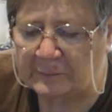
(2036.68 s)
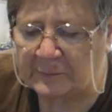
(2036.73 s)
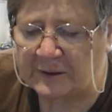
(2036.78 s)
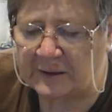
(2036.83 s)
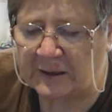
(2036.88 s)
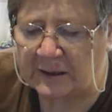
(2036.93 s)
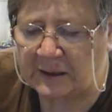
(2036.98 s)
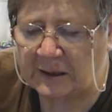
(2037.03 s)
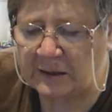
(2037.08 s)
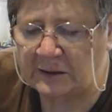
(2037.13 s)

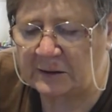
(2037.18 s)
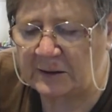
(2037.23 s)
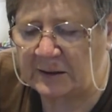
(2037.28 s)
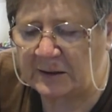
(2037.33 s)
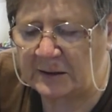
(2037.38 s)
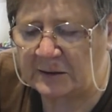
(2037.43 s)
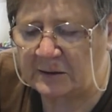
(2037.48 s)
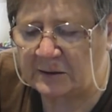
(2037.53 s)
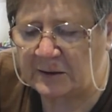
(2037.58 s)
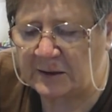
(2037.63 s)
getting
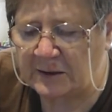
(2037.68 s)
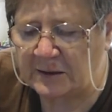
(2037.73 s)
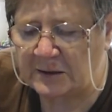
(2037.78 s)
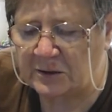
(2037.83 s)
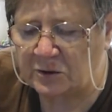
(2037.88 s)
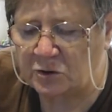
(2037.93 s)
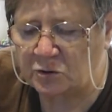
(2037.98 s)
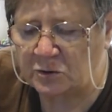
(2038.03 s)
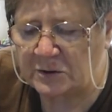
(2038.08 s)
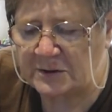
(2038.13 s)
the
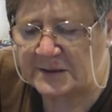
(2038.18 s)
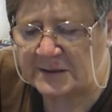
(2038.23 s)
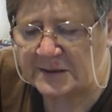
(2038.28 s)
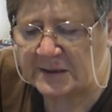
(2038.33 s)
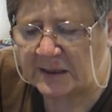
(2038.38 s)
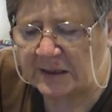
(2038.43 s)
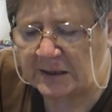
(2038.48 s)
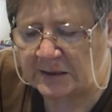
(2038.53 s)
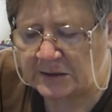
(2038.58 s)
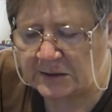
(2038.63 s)
goods
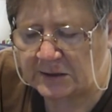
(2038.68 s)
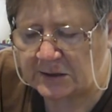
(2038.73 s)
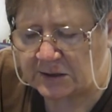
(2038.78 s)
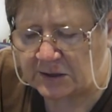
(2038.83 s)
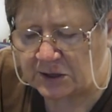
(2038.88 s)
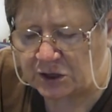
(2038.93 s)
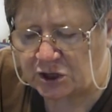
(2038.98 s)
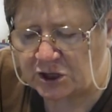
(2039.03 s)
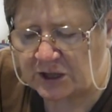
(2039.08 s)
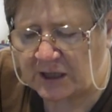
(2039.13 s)
into
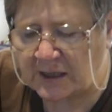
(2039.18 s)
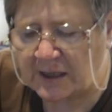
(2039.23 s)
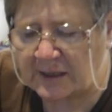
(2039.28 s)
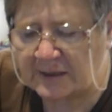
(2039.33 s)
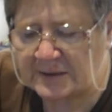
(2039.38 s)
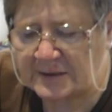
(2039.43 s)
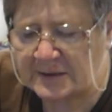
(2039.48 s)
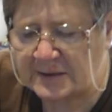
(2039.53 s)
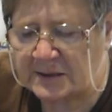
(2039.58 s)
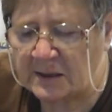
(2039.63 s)
the
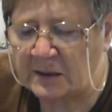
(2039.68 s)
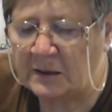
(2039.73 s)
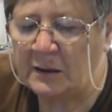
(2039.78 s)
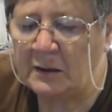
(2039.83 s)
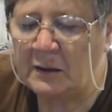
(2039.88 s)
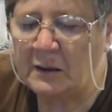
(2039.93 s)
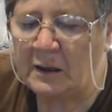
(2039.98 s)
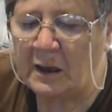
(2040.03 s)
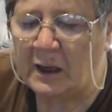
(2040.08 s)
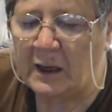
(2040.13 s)
jars,
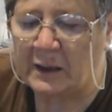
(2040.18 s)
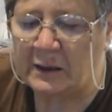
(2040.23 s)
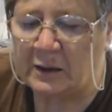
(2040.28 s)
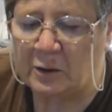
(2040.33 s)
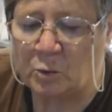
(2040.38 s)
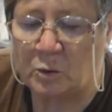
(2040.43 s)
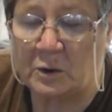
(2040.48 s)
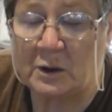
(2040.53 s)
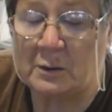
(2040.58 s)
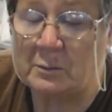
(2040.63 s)
and I
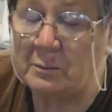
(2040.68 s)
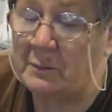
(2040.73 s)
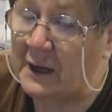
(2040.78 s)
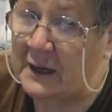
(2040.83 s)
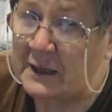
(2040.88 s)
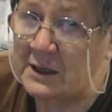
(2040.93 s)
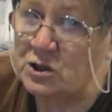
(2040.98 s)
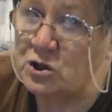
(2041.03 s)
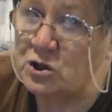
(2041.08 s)
want to make